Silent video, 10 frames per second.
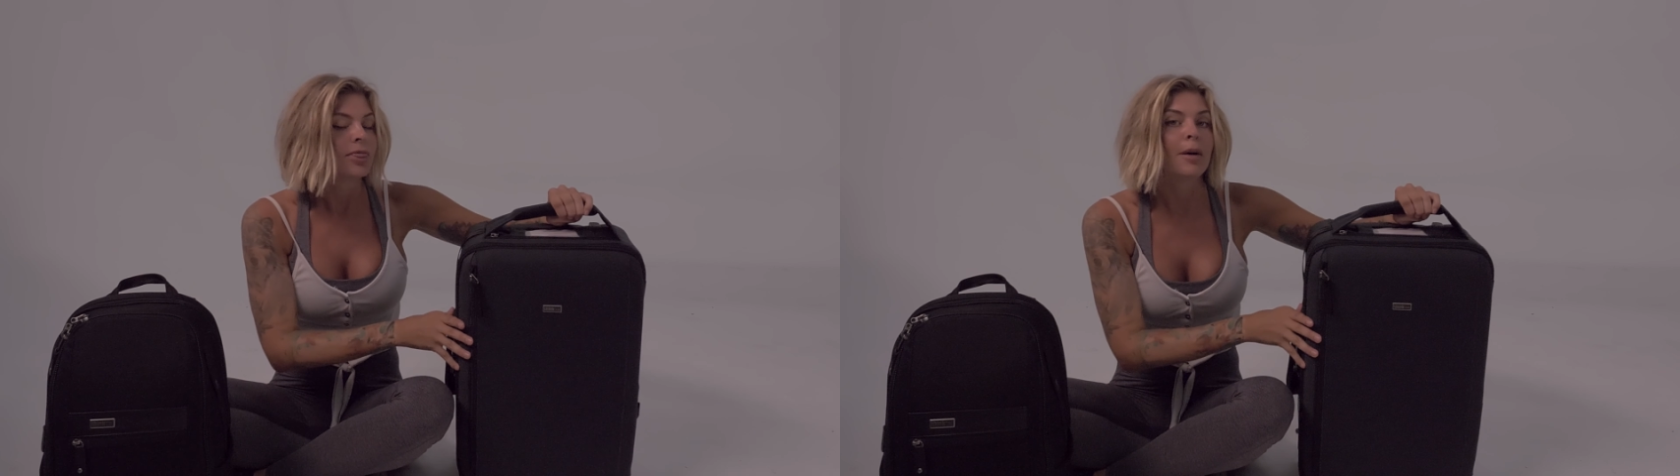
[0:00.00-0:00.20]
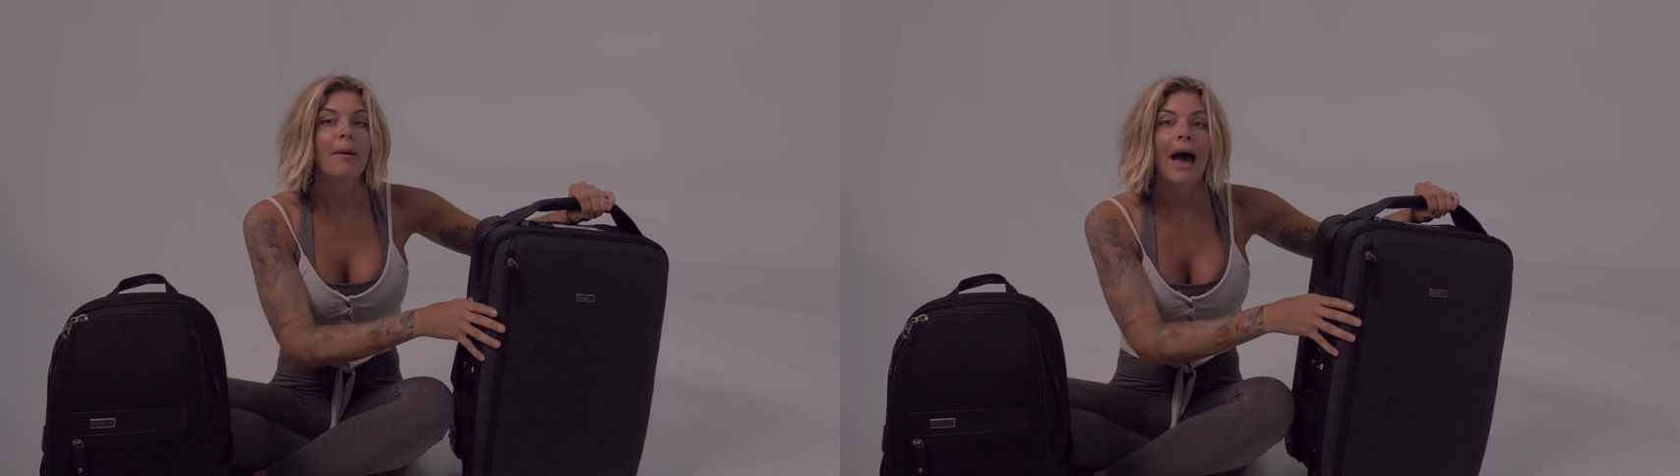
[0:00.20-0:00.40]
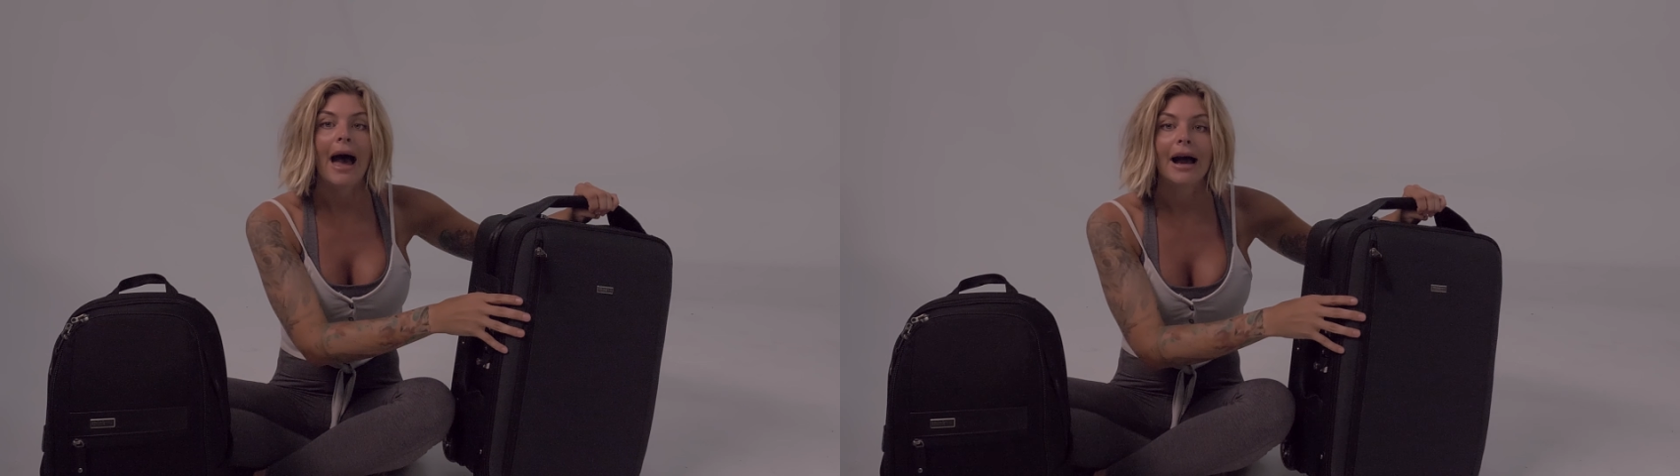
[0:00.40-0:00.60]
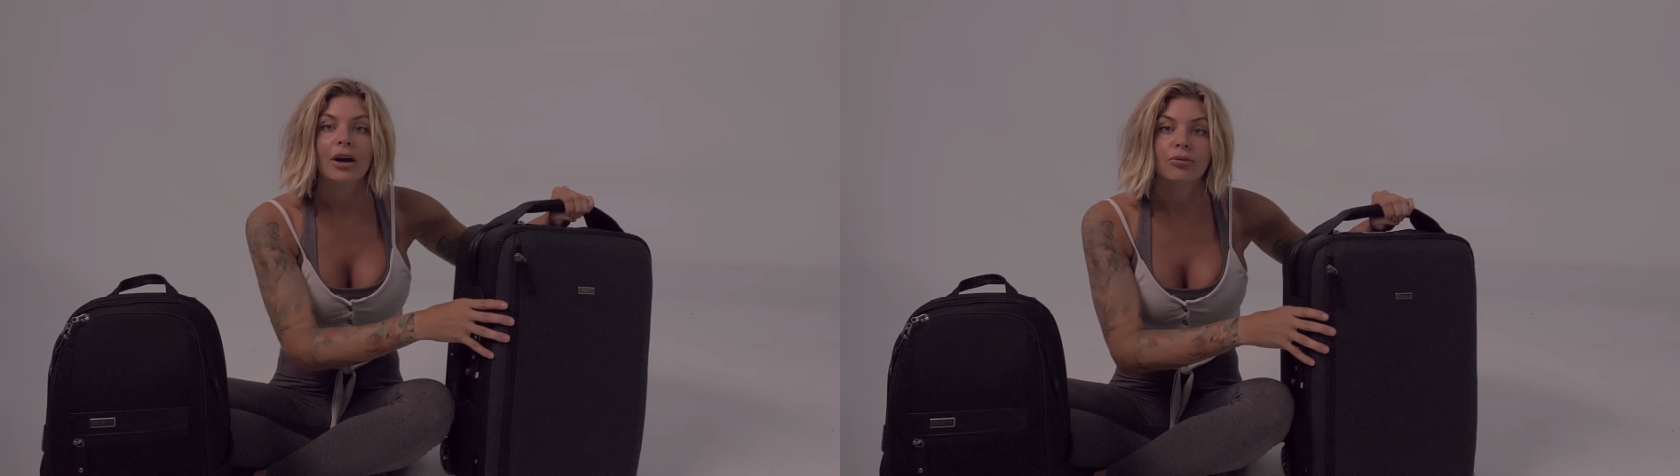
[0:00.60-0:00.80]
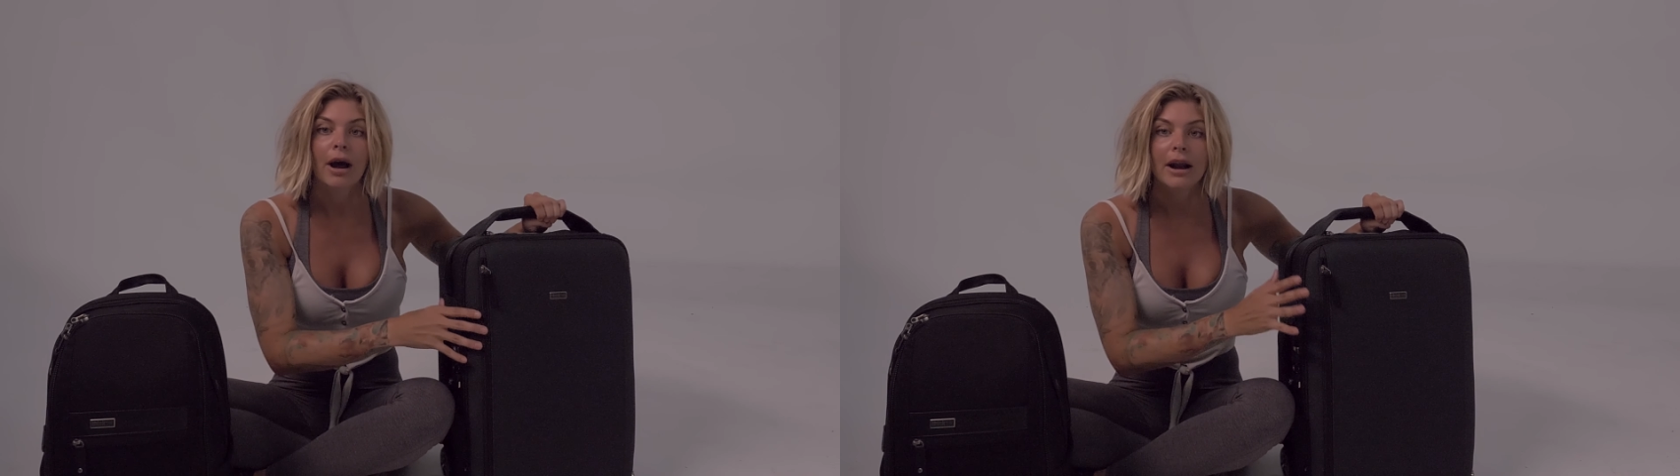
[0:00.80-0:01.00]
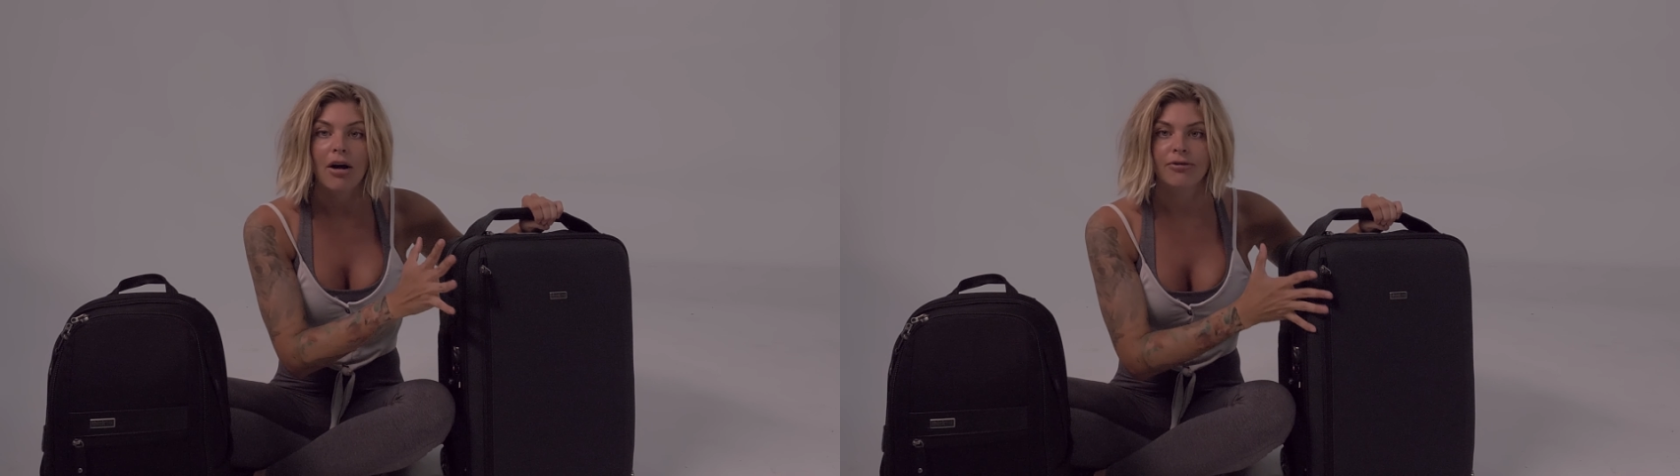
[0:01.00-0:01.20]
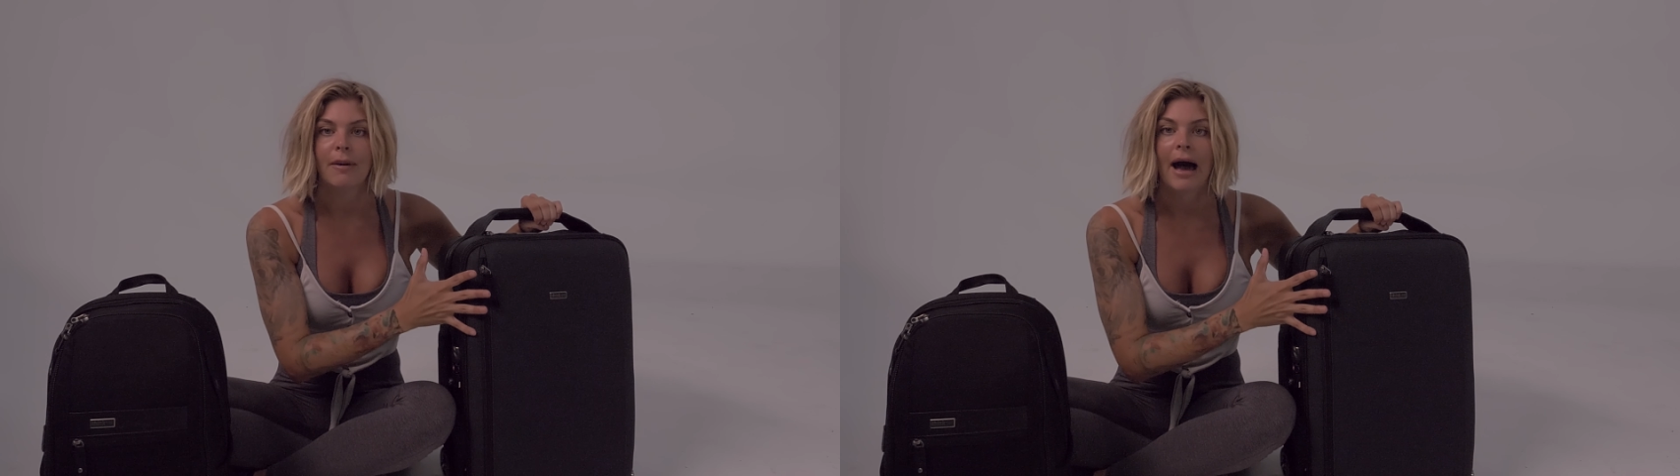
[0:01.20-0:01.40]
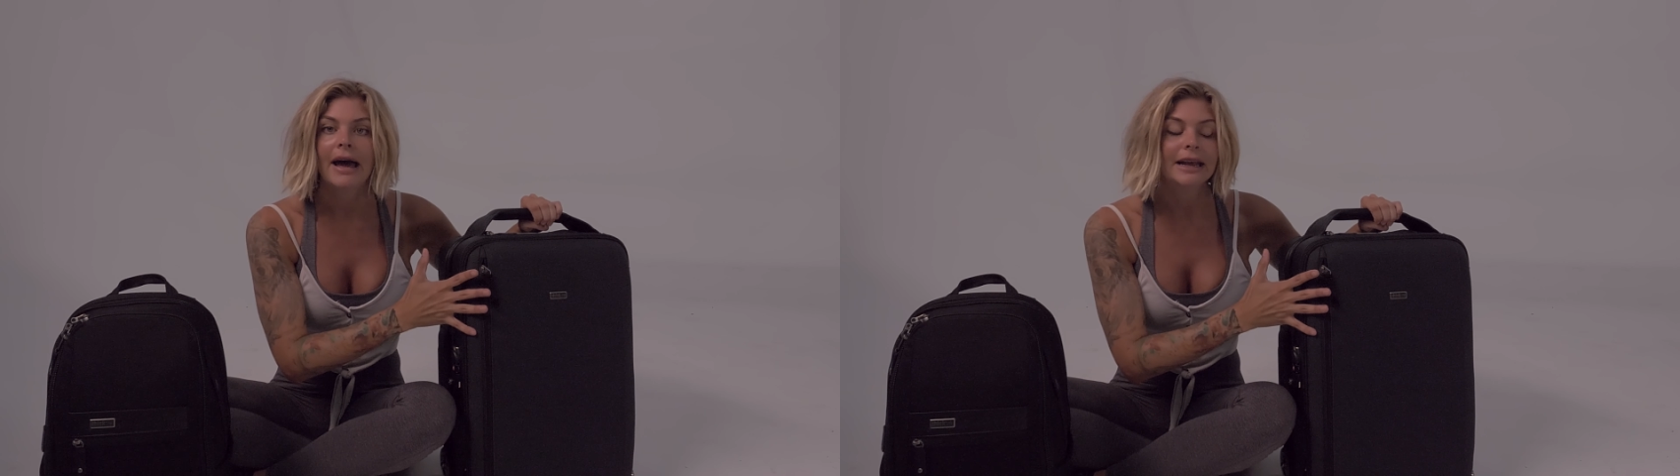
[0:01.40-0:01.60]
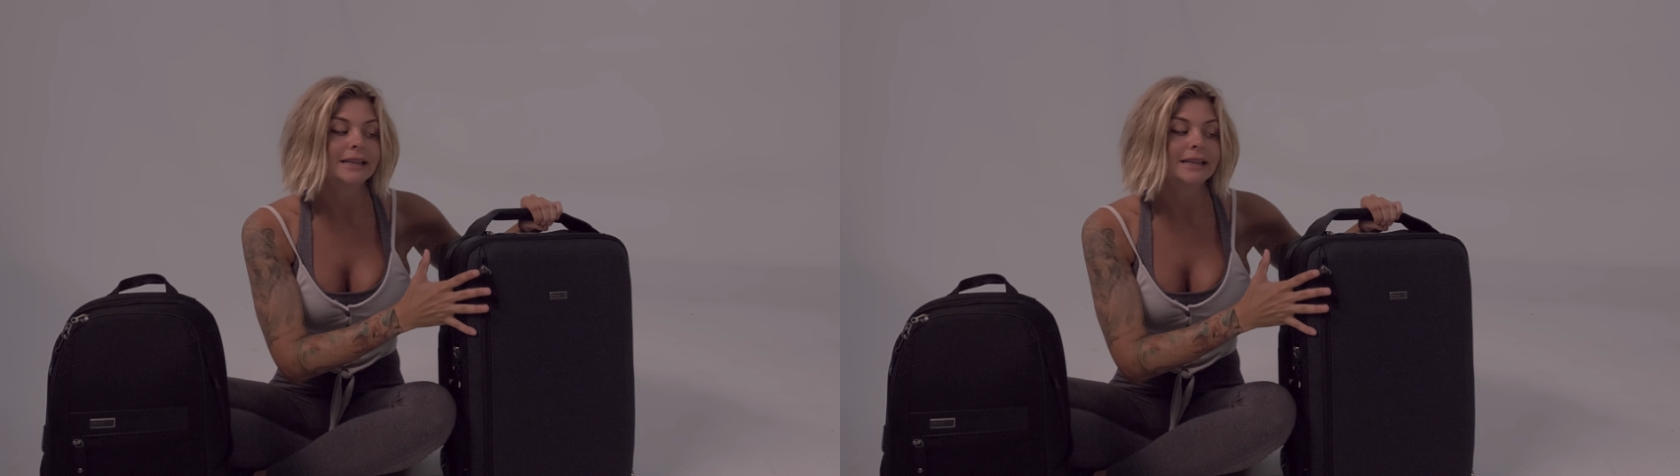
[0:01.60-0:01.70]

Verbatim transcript: the bag right off the bat